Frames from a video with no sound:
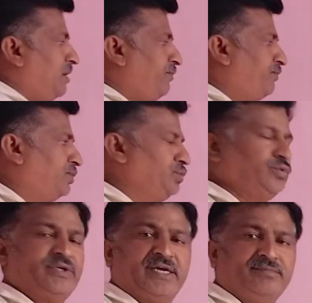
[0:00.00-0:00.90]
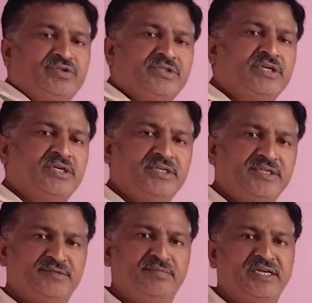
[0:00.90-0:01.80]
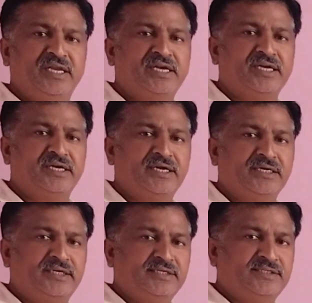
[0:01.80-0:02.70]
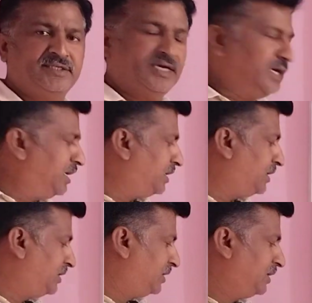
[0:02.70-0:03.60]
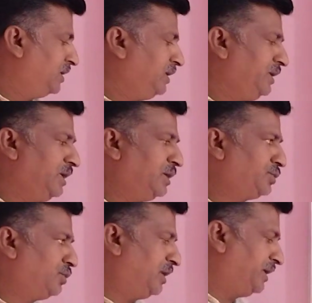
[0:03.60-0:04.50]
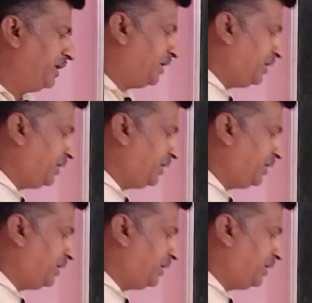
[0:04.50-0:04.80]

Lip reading: of two types, that is metallic conductors and electrolytic